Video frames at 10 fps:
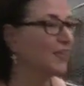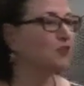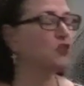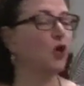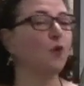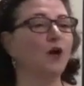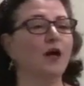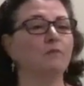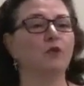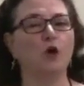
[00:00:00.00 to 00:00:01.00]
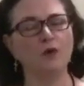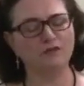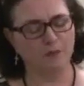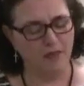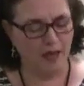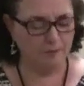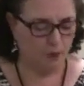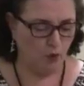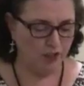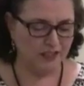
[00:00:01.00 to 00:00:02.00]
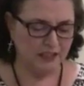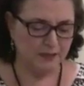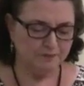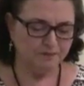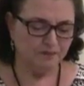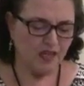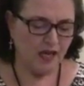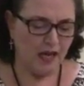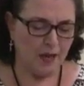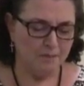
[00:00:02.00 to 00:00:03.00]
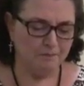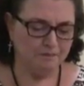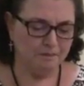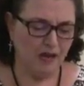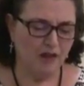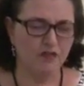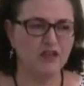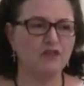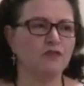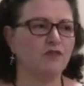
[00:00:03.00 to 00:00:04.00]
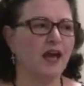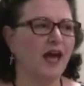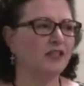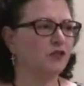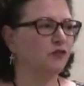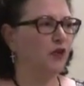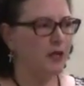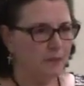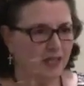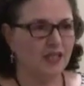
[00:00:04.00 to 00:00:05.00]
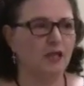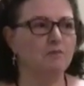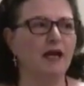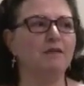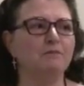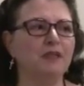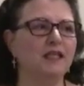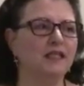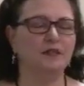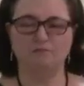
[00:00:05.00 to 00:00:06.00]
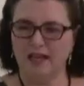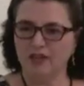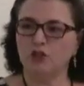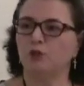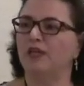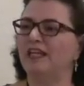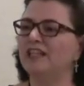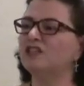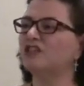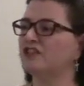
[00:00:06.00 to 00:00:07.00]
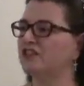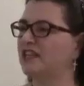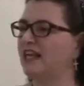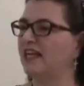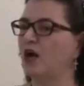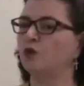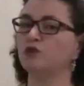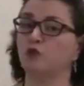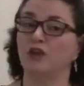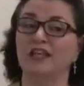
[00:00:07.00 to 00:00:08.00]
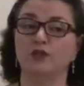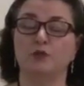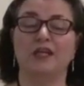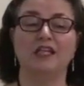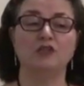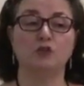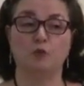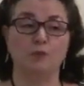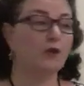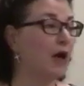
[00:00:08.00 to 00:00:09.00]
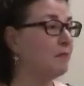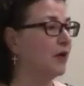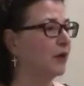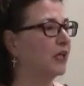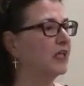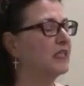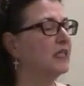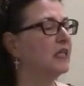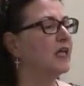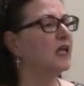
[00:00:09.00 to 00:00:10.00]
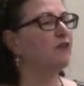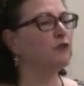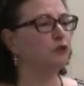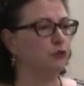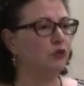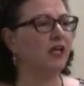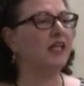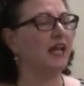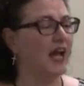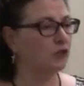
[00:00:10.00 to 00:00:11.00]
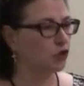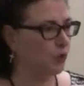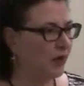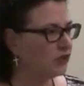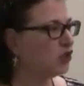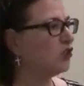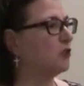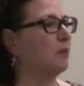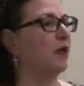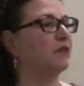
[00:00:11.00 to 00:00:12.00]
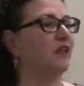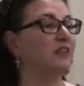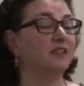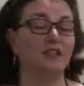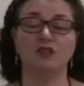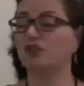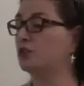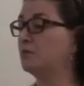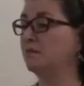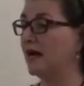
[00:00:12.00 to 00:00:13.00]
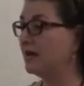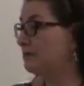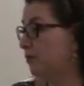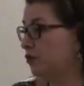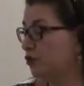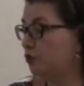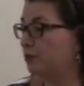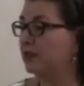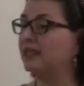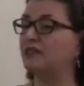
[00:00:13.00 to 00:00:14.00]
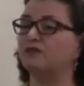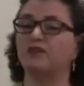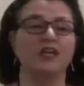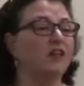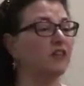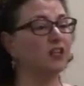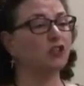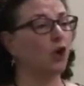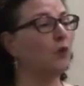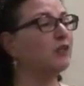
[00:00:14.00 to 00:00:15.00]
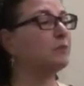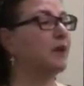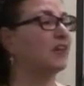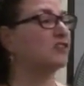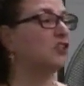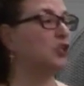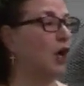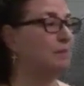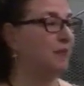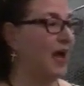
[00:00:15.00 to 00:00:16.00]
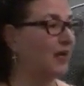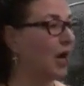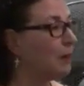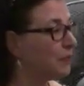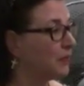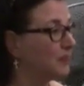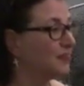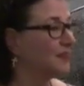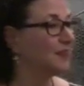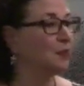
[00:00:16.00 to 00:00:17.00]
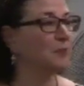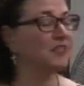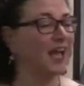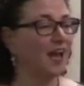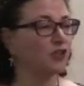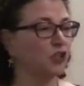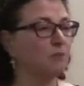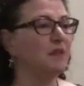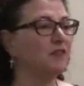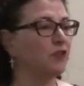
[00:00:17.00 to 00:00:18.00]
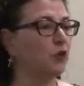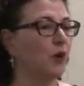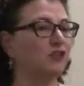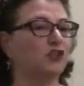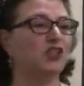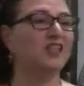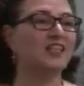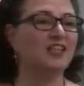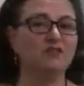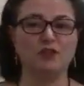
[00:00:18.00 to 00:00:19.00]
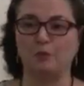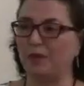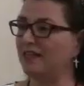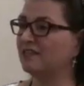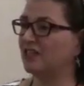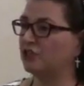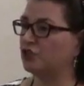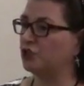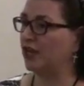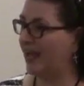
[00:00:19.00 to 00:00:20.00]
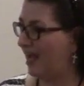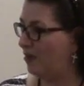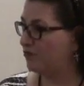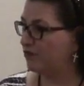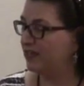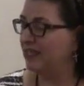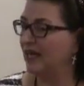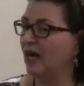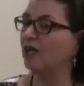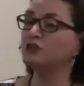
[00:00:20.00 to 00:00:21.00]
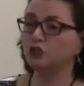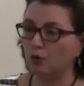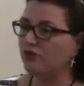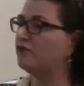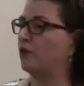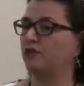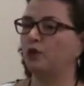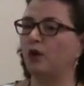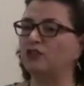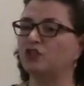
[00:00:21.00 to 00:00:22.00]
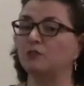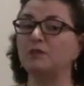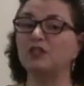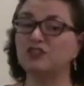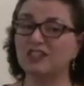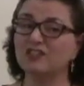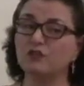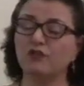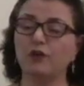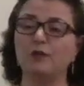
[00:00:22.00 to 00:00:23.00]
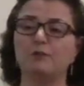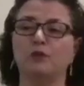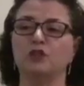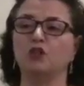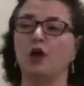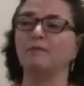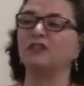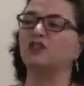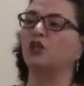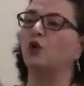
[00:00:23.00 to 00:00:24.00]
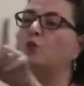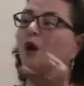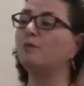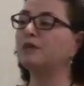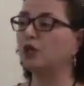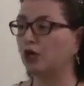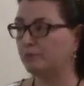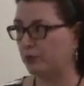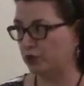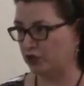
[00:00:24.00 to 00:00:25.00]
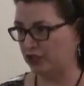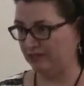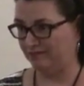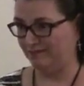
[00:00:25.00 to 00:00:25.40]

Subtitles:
So going from that point, I think that for anybody that might be entering into the State House or entering into a primary, if you do get asked questions about this, it's just my personal belief that it's always best to not back up, but to actually meet the question and give it the best answer you have. Don't avoid the question, because these are very important topics that go well beyond abortion.